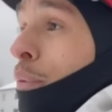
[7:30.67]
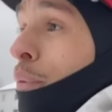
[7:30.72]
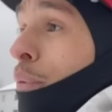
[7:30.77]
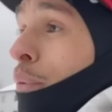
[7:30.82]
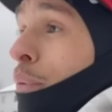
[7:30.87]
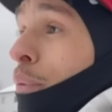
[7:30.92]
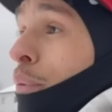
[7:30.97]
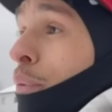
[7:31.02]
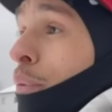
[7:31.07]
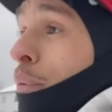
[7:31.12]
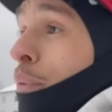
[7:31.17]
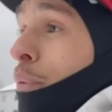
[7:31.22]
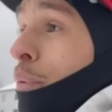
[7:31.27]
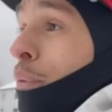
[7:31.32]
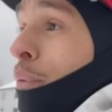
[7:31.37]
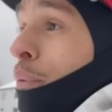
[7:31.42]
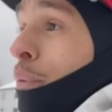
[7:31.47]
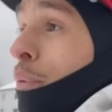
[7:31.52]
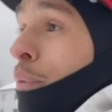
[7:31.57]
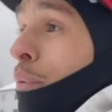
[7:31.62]

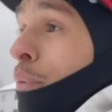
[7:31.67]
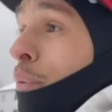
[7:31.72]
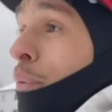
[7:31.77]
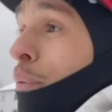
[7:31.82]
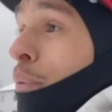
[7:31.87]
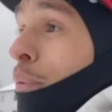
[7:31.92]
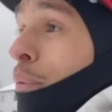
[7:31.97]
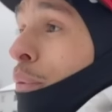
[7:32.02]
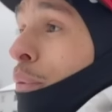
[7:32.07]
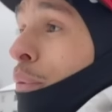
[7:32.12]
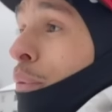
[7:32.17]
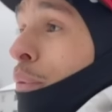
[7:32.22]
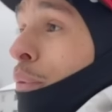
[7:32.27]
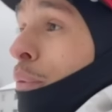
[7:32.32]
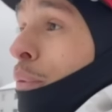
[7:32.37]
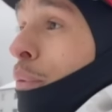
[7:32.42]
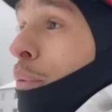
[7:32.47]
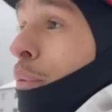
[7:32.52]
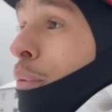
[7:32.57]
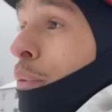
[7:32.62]

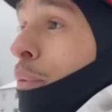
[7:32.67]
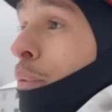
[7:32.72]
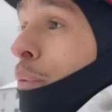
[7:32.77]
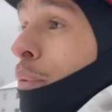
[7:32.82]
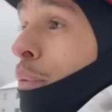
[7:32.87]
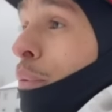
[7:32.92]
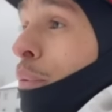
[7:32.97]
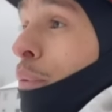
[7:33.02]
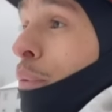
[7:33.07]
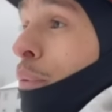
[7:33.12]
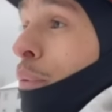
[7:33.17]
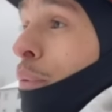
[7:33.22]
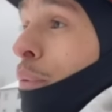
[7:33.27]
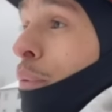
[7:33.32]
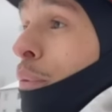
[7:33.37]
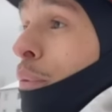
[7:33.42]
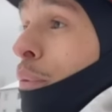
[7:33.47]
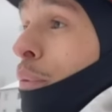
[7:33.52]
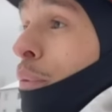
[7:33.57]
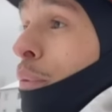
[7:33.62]

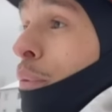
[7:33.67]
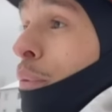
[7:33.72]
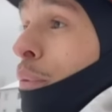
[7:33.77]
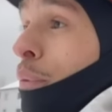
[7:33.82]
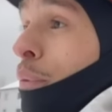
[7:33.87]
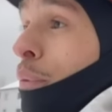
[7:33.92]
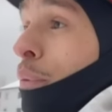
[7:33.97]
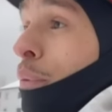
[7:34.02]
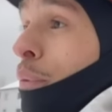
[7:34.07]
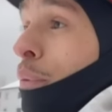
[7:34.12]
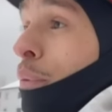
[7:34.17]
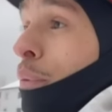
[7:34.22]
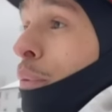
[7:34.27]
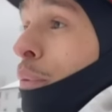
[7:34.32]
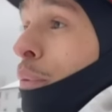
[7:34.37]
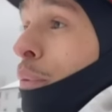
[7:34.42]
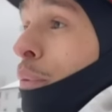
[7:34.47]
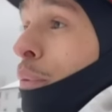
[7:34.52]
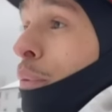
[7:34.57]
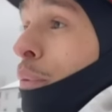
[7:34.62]

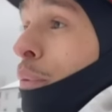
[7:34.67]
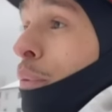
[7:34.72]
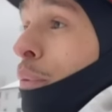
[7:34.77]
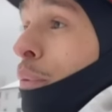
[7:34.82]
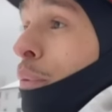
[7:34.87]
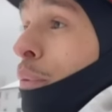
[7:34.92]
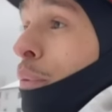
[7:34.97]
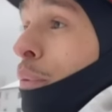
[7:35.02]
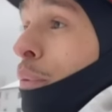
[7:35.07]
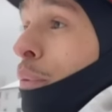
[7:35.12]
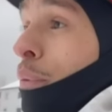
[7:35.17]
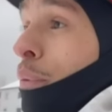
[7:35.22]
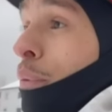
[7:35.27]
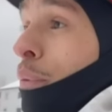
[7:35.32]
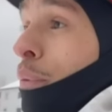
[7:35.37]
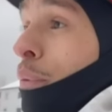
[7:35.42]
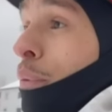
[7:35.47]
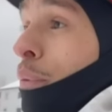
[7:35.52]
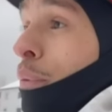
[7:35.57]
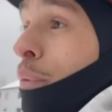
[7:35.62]

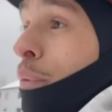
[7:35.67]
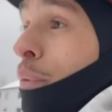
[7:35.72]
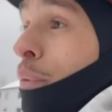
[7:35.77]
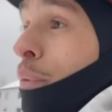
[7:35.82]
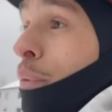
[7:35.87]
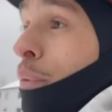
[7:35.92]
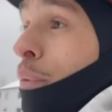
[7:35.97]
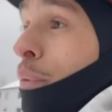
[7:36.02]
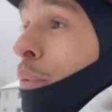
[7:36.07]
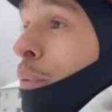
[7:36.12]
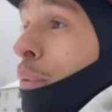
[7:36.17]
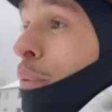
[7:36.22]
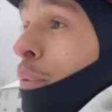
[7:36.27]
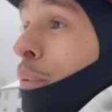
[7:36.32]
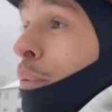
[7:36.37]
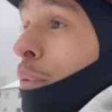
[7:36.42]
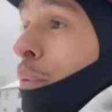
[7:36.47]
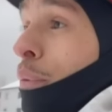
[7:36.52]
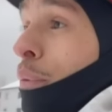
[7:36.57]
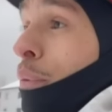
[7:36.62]

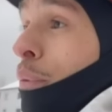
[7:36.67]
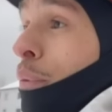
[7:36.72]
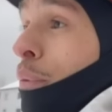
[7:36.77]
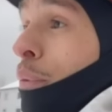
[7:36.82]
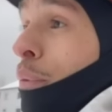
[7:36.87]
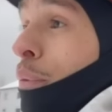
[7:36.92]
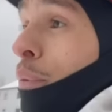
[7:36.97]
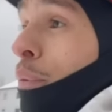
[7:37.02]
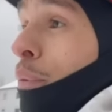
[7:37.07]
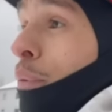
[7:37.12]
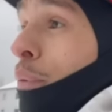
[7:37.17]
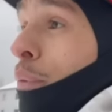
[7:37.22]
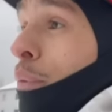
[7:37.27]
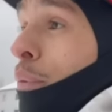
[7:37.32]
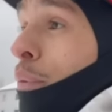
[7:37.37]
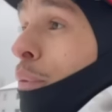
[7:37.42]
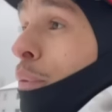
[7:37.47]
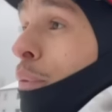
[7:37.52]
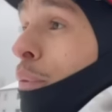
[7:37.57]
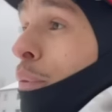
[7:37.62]

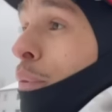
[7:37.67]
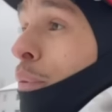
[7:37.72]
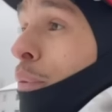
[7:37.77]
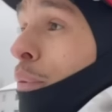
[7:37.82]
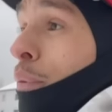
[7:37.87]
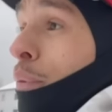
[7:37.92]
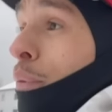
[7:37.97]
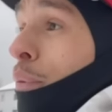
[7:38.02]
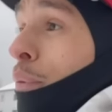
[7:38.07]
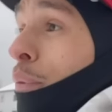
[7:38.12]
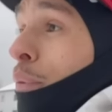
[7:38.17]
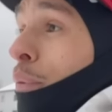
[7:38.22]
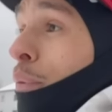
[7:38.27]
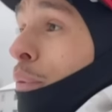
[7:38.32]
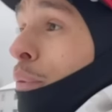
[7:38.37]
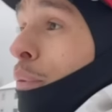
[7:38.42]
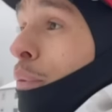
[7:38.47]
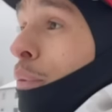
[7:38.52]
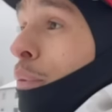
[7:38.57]
(not speaking)